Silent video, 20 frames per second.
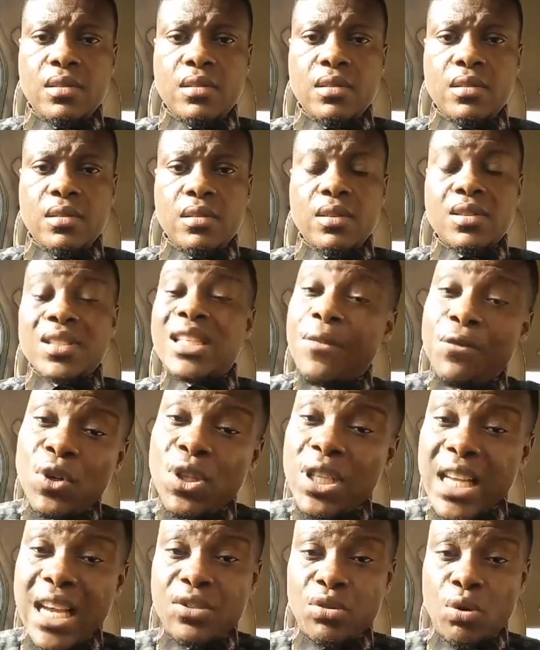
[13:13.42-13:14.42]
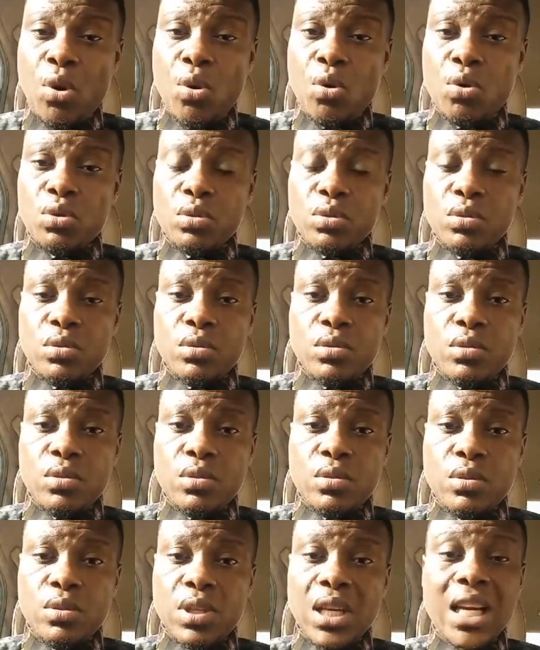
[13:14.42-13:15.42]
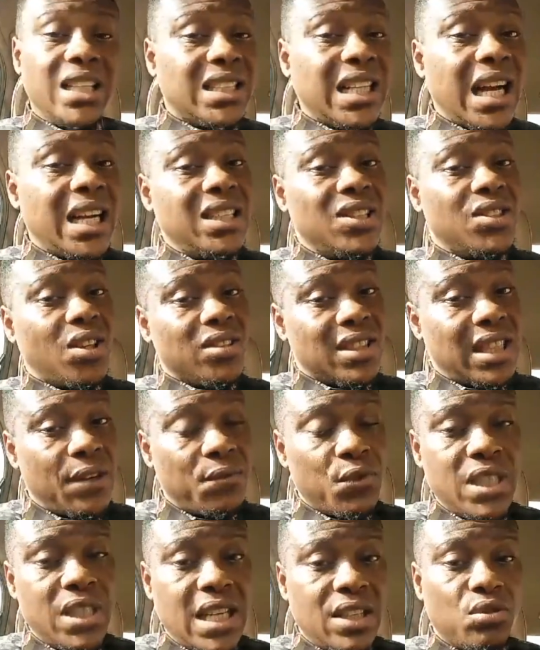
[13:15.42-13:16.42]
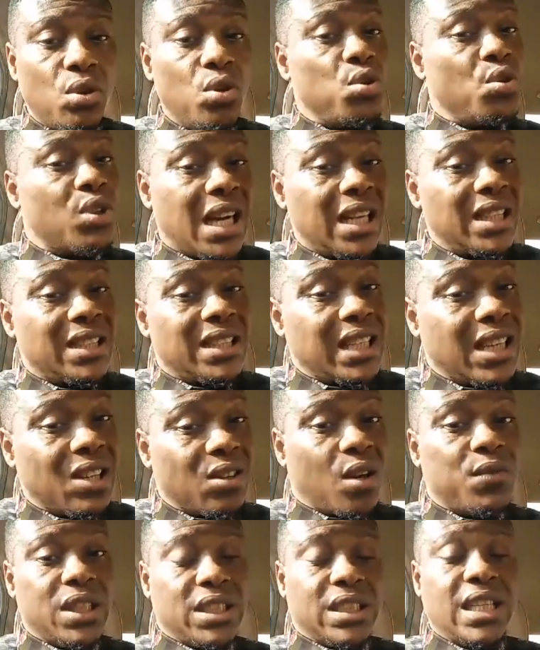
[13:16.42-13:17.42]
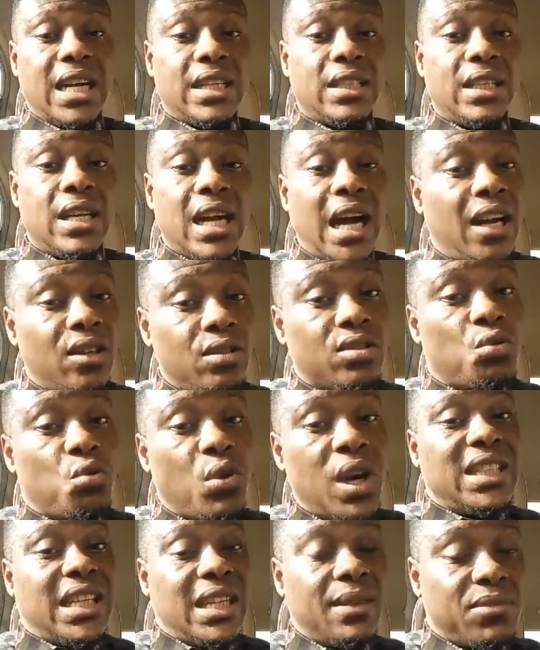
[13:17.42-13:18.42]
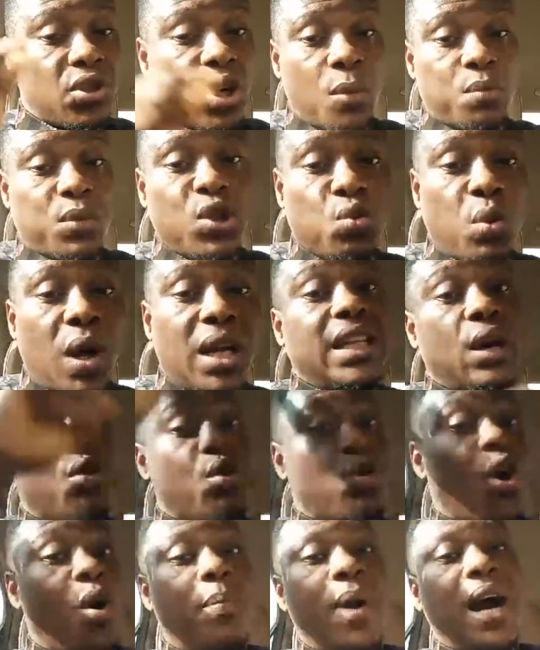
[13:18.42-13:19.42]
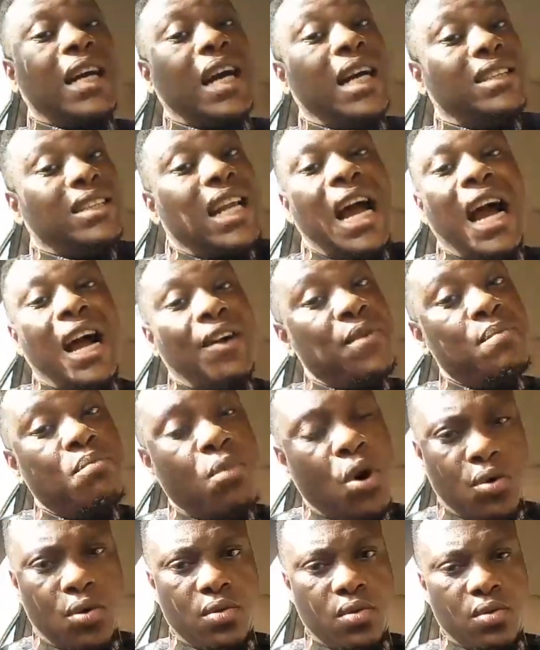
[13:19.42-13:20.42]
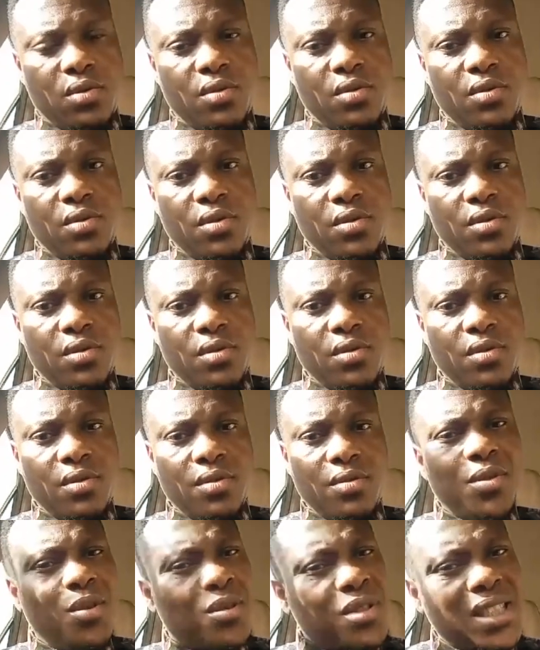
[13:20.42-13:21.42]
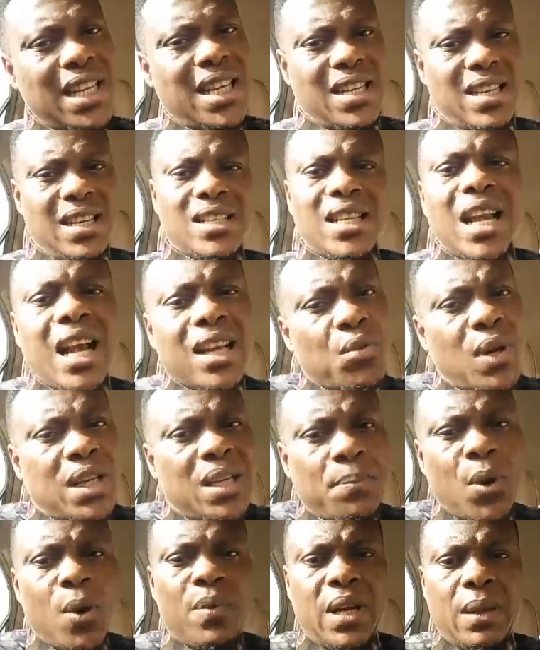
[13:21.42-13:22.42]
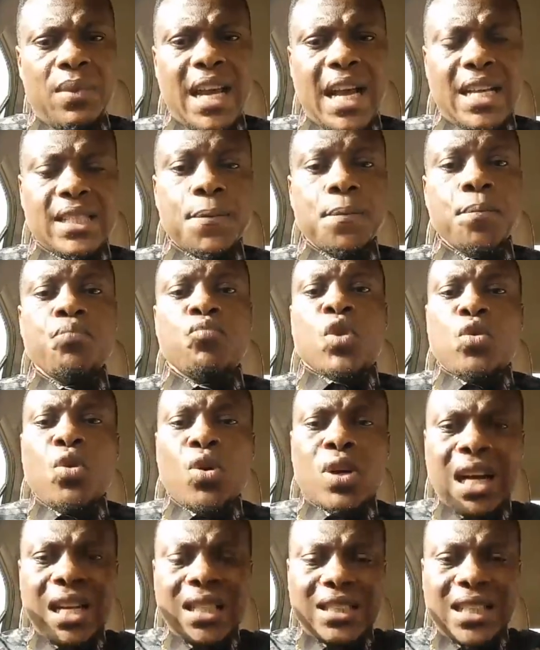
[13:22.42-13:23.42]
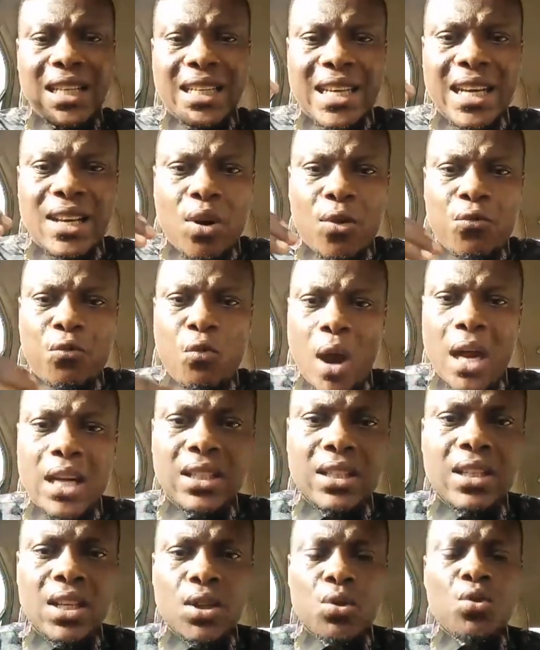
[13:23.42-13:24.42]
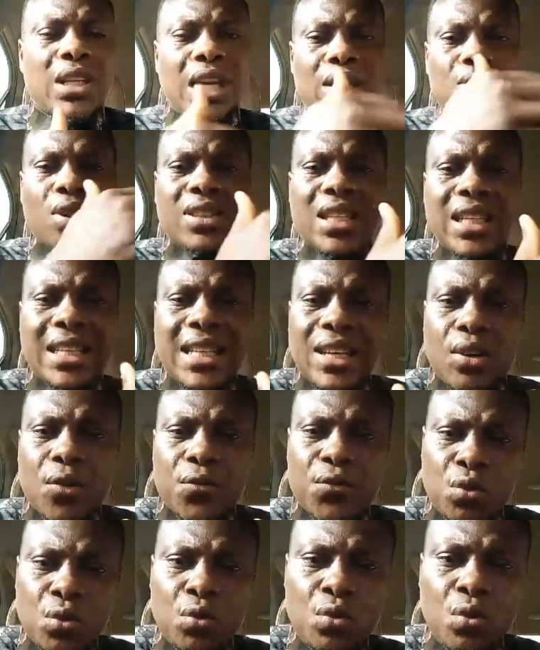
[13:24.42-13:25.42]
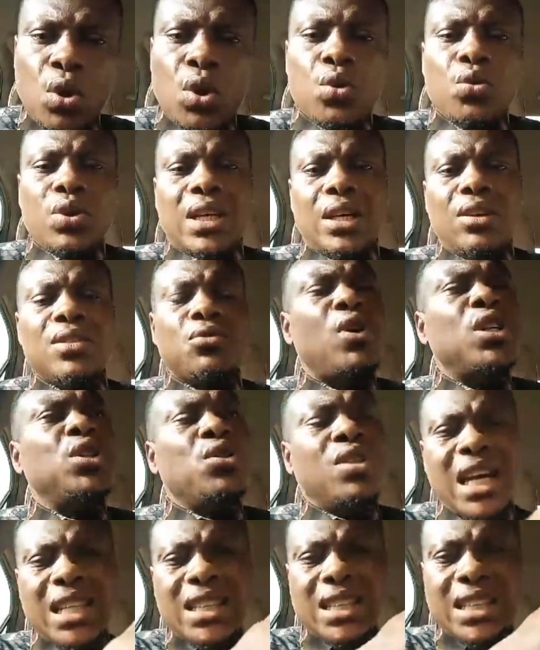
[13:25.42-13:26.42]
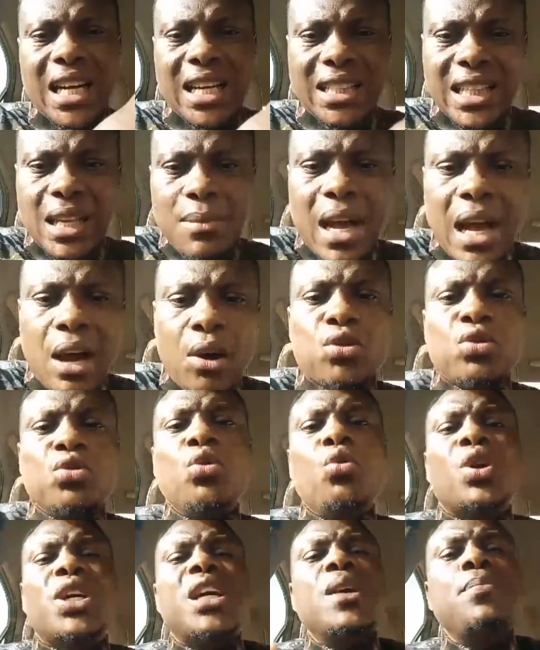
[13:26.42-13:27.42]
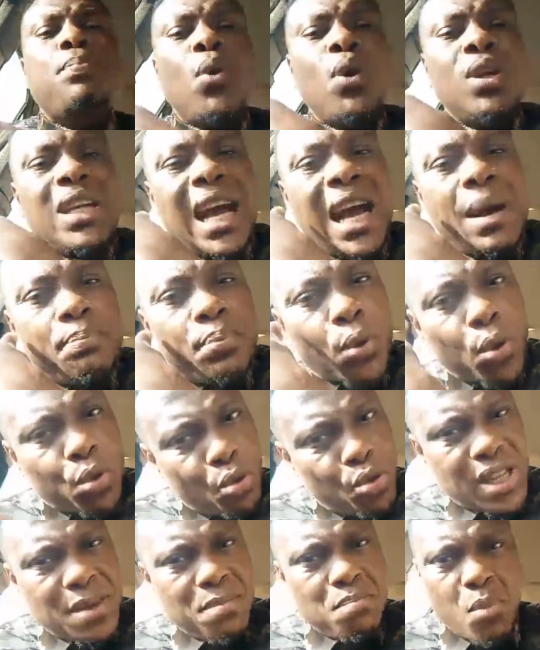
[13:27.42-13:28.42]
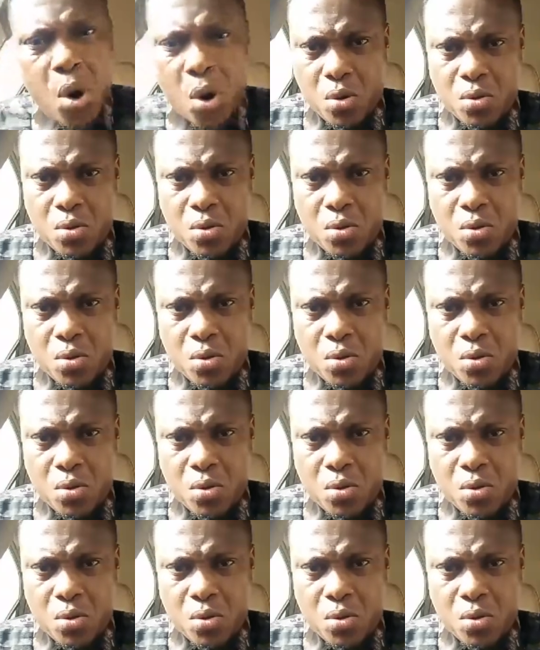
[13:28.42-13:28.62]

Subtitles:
7 years old. A child is just 7 years old, you can't take care of the child. And when they drop this one, they will go back and start having more. You see, that's where the problem lies. You can't take care of one, you cannot take care of two, you cannot, when you now share them out, you will keep on producing more.